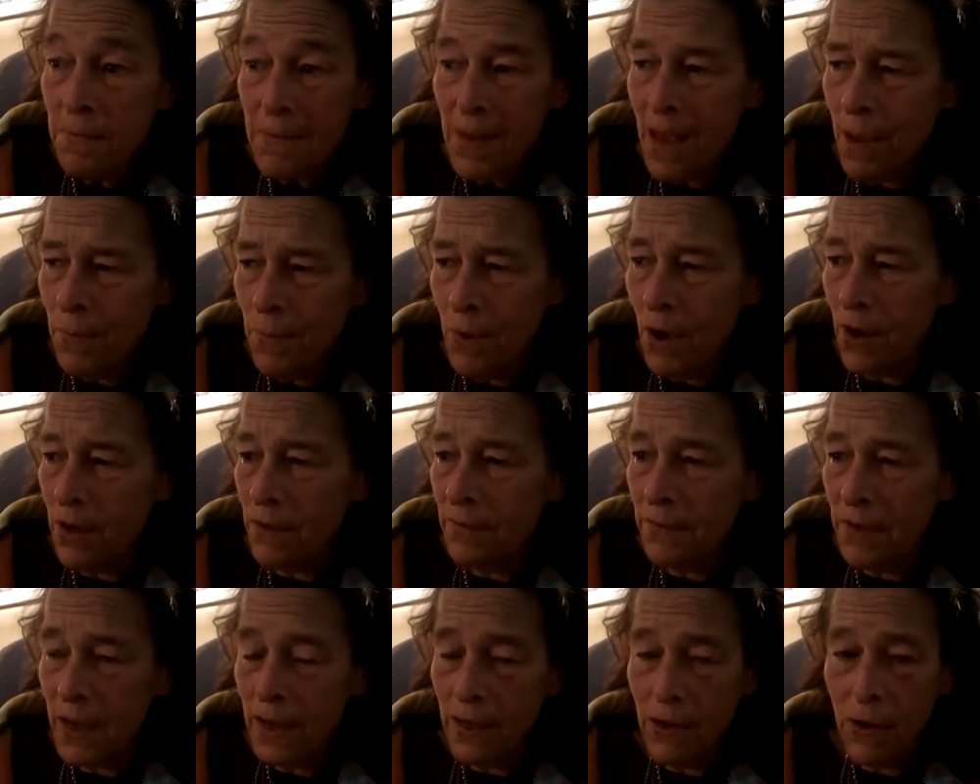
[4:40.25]
I'm not
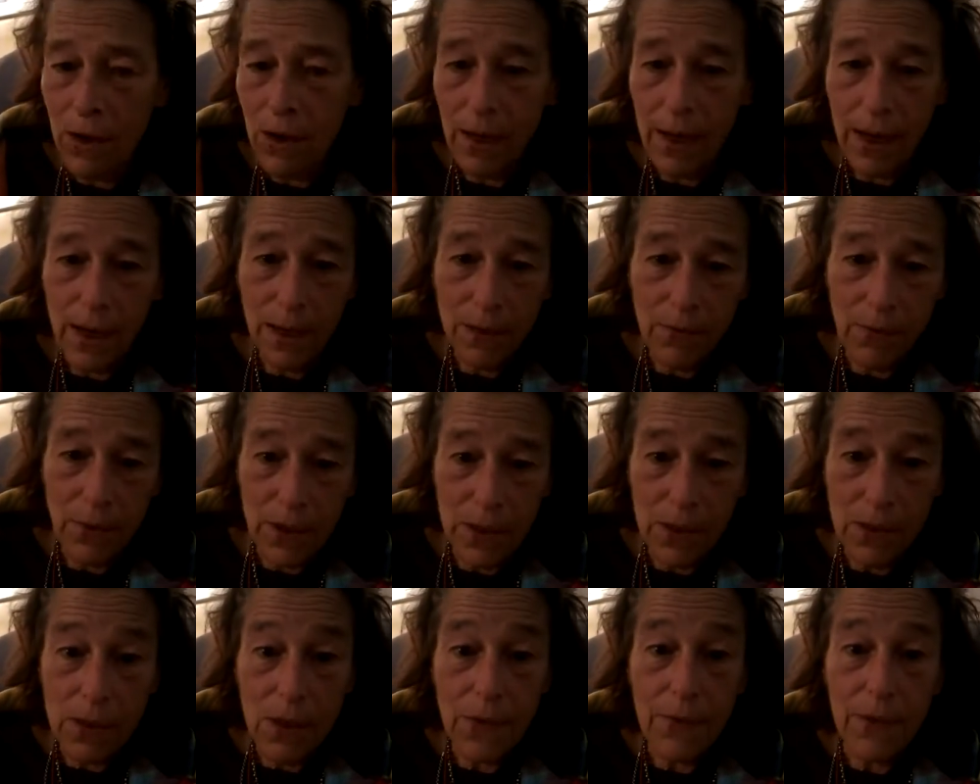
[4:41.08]
even getting hardly any
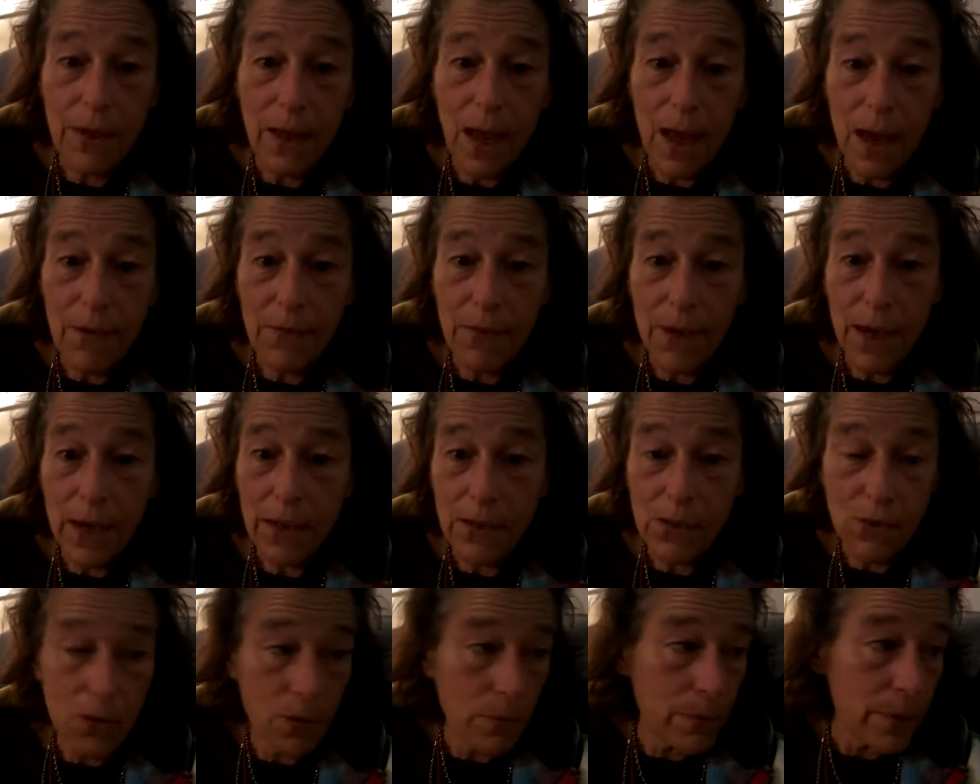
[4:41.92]
views on the live
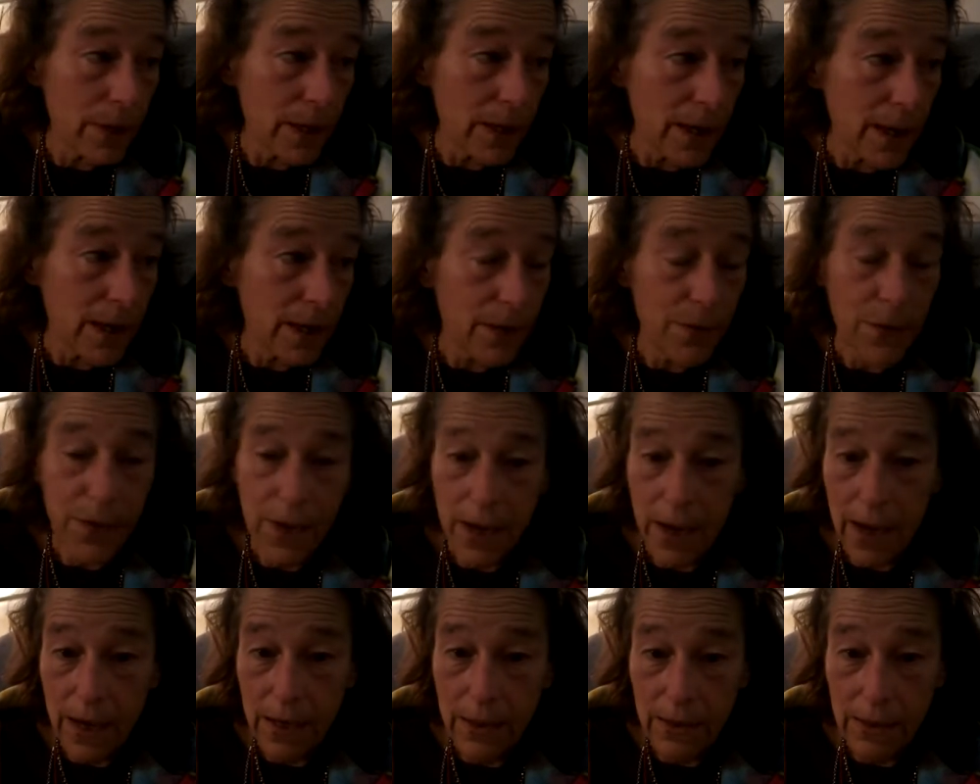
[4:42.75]
gigs or really
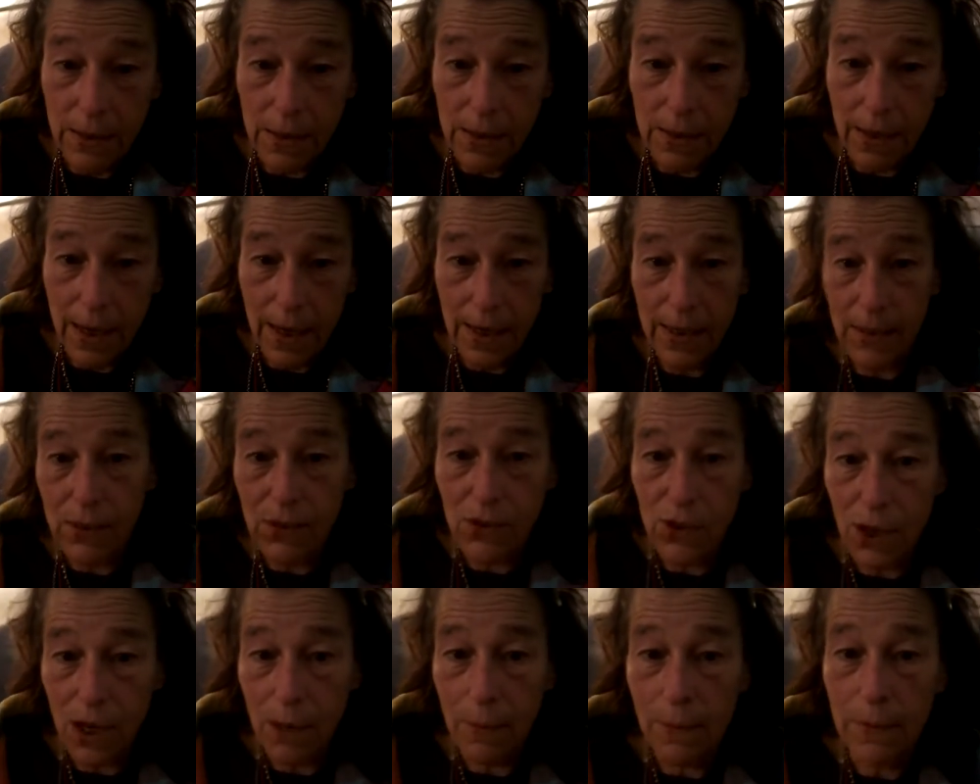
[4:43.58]
anything else, ladies
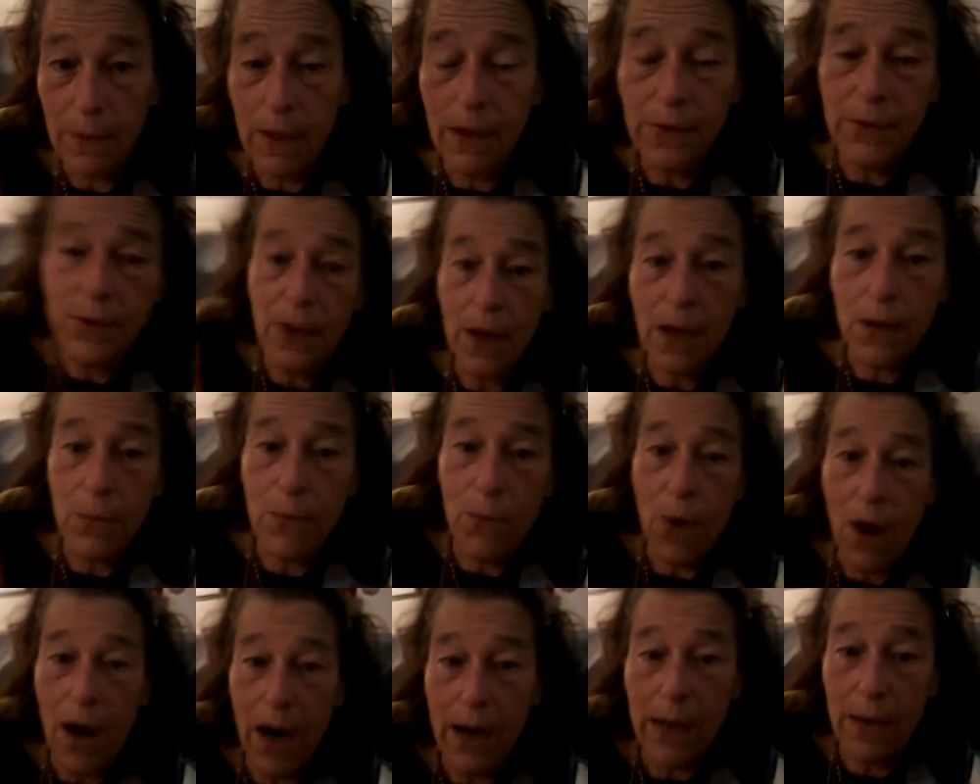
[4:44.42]
and gentlemen. I thought I'd
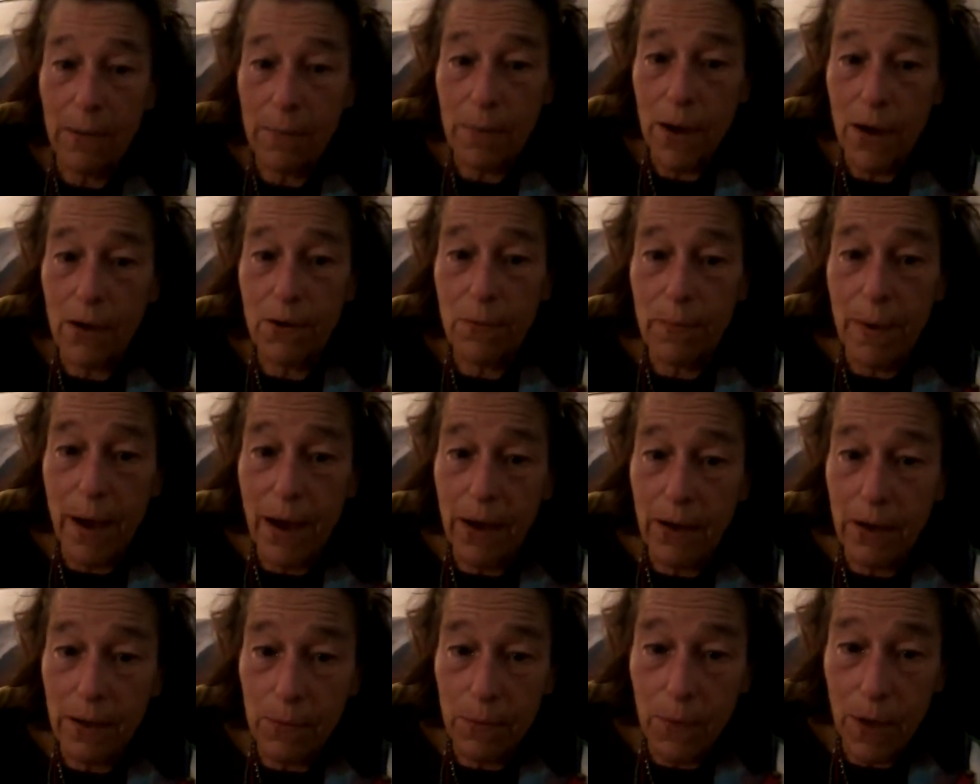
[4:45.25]
whine and moan
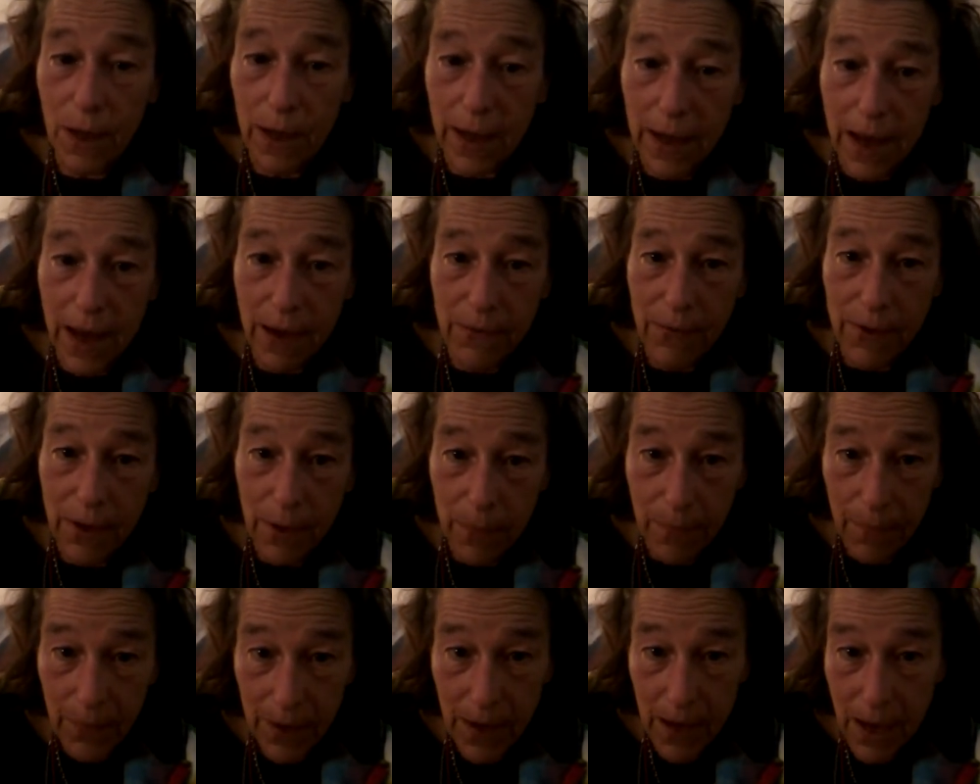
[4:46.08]
about it while I have
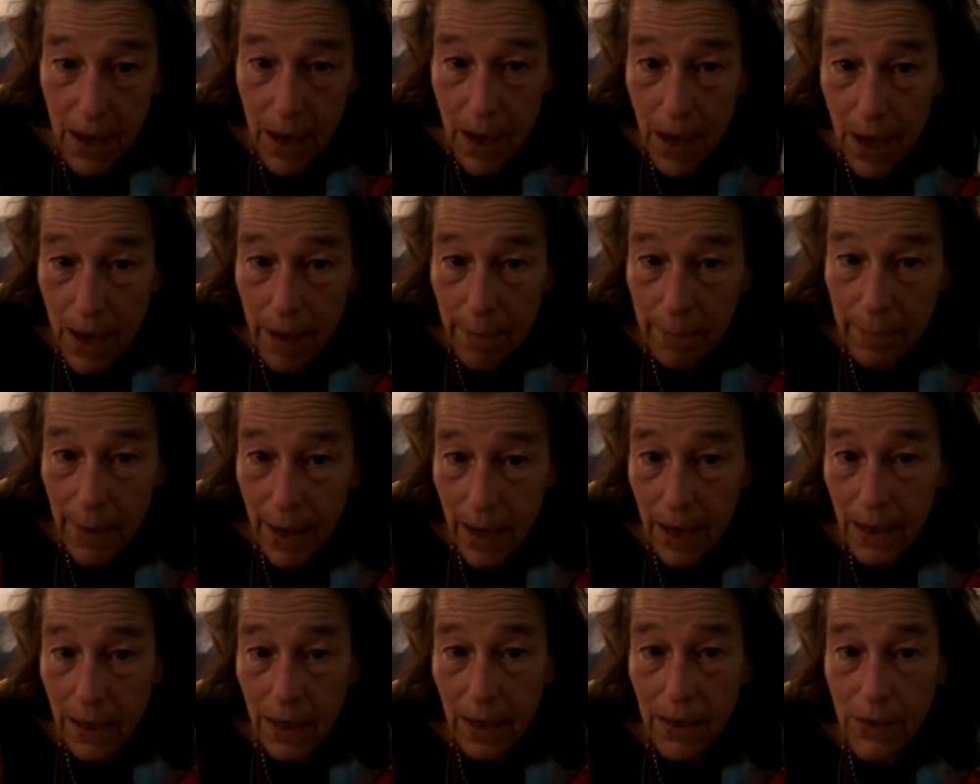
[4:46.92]
you.
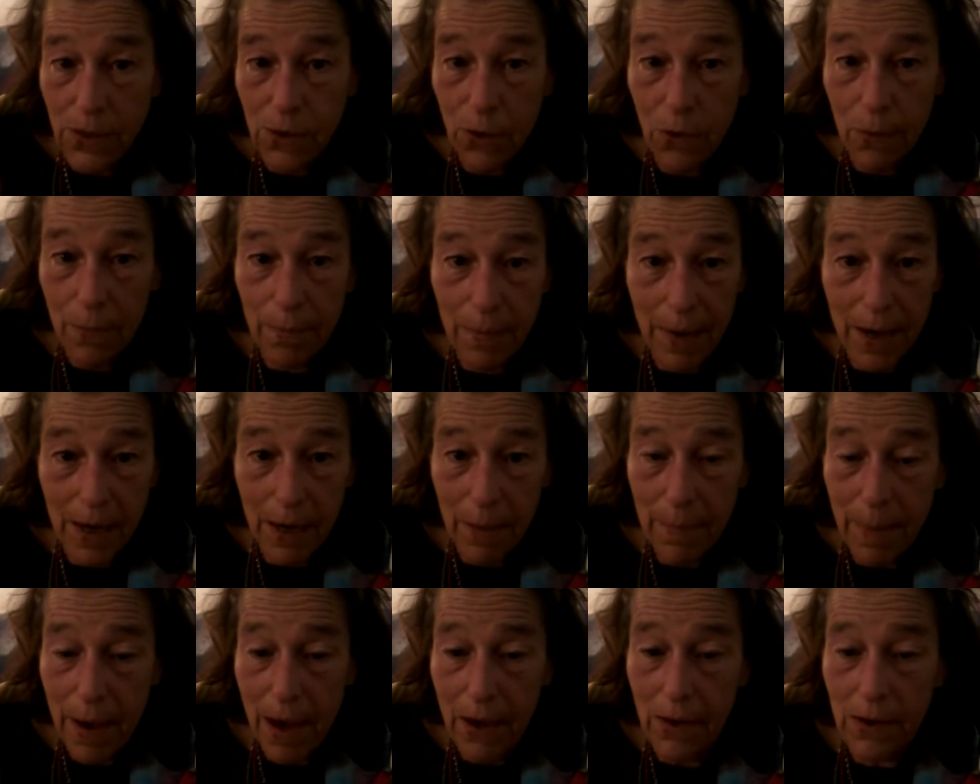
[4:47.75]
But I told
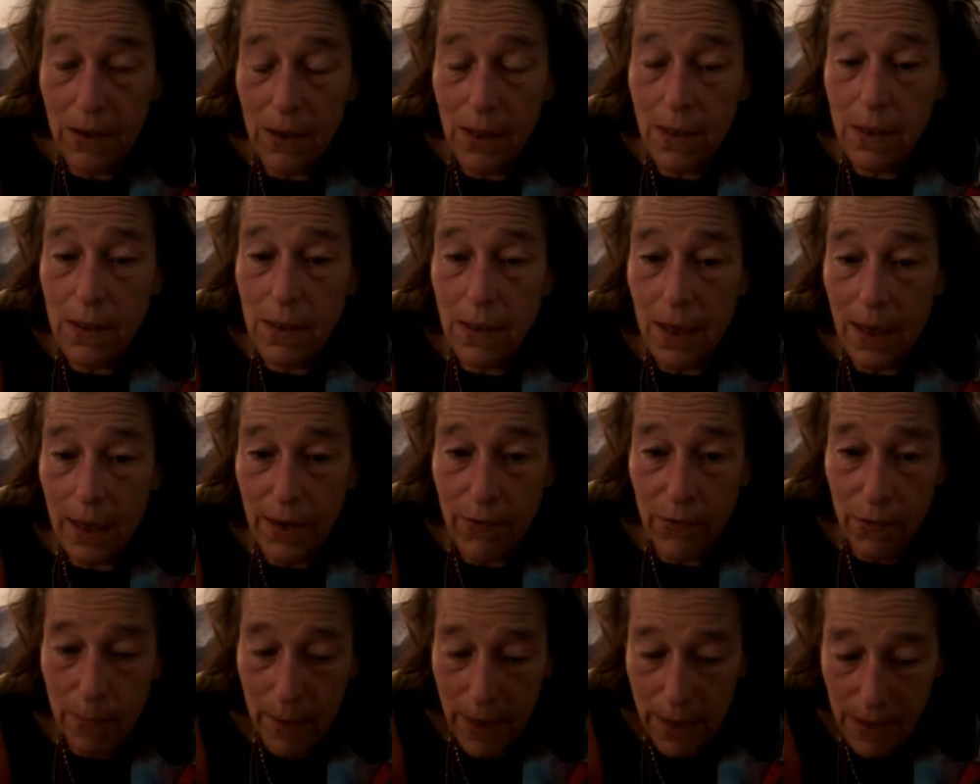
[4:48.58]
Mick about it, and he said
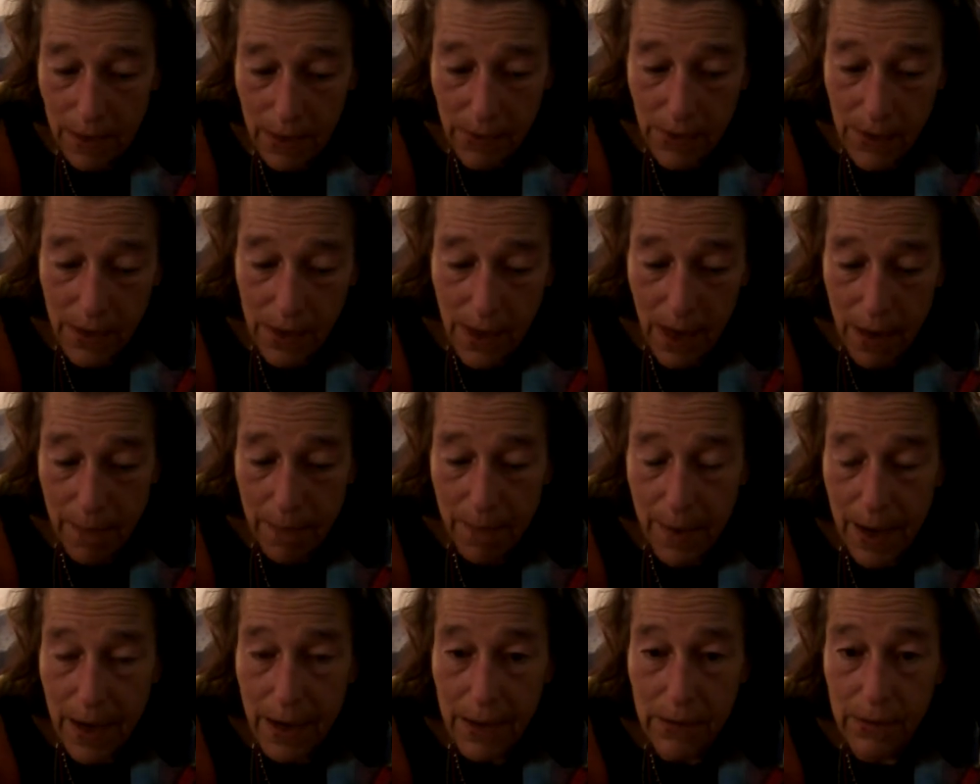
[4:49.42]
everybody's in the
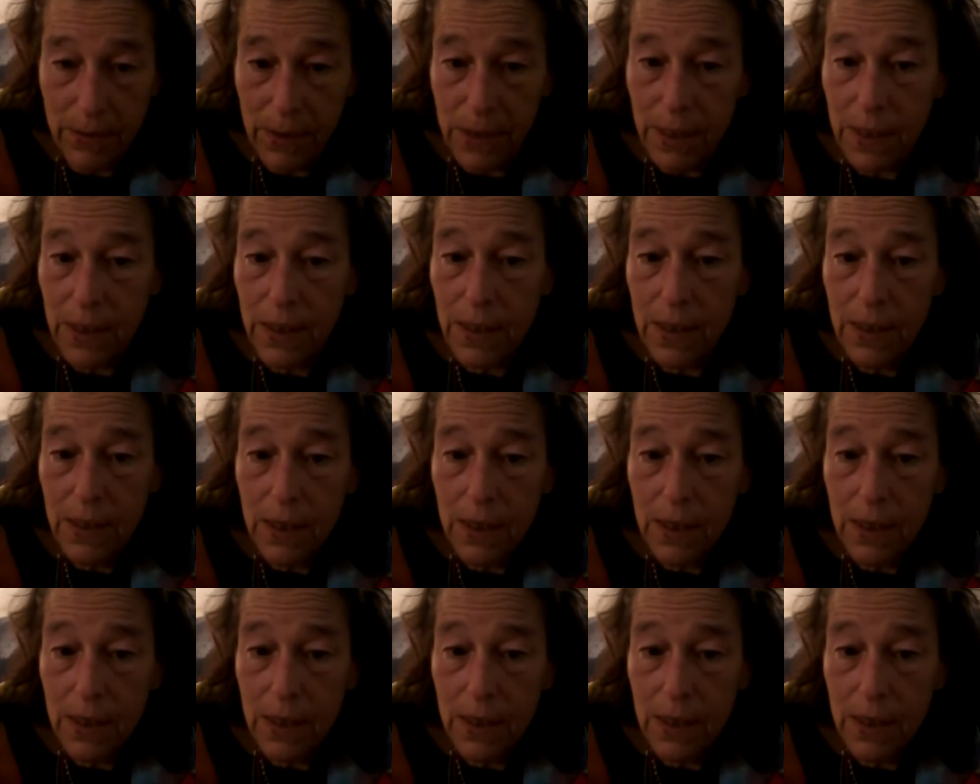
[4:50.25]
same boat.